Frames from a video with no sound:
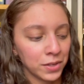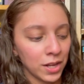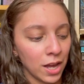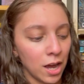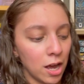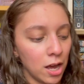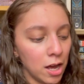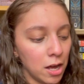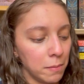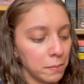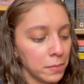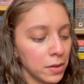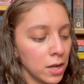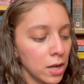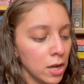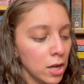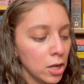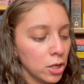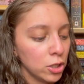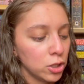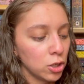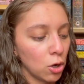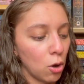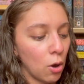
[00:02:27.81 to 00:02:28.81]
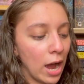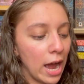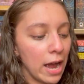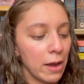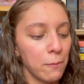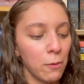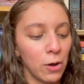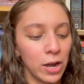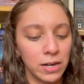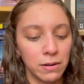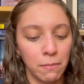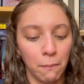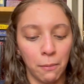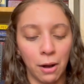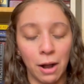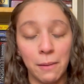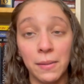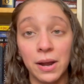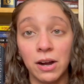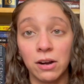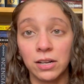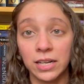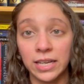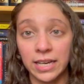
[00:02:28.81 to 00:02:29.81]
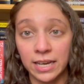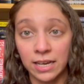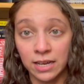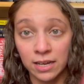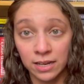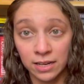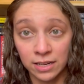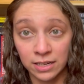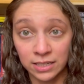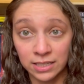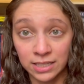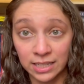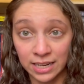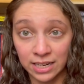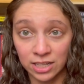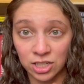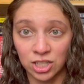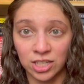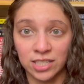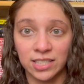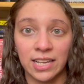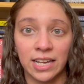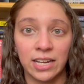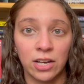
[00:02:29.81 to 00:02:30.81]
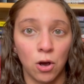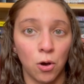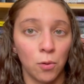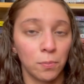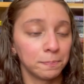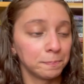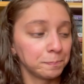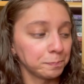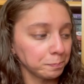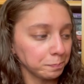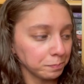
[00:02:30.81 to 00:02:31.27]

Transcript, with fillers: Um, so I went primarily to get Just Like Home,